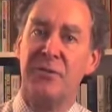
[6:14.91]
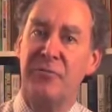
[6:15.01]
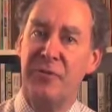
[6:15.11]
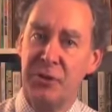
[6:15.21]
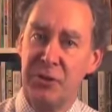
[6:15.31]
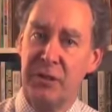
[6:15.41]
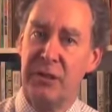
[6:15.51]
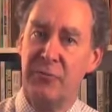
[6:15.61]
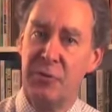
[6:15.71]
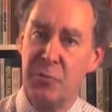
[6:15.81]

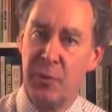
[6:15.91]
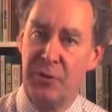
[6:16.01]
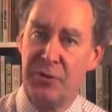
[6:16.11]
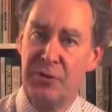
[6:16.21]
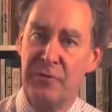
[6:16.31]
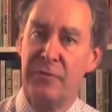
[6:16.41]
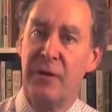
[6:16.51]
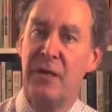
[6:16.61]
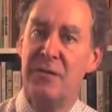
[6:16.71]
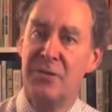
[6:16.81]
sufficiently responsive
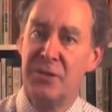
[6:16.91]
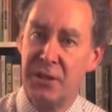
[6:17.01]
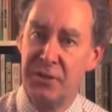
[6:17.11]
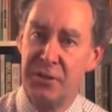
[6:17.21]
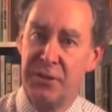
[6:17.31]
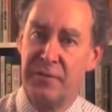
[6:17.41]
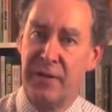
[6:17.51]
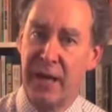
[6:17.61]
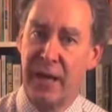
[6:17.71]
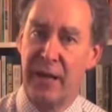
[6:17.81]
and
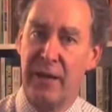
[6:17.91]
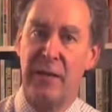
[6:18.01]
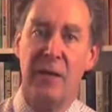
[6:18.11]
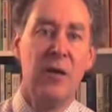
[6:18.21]
sensitive care